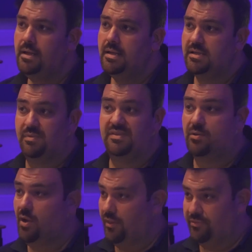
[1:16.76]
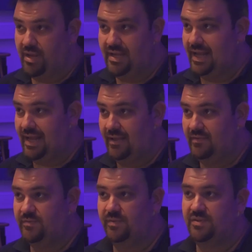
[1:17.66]
So we've still got our three
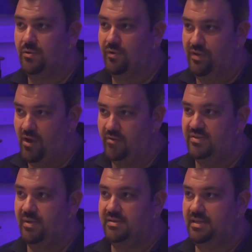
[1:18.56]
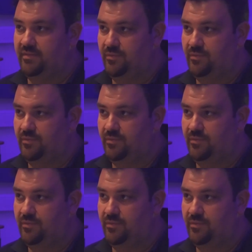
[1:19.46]
kick-ins, we've still got the RE20, the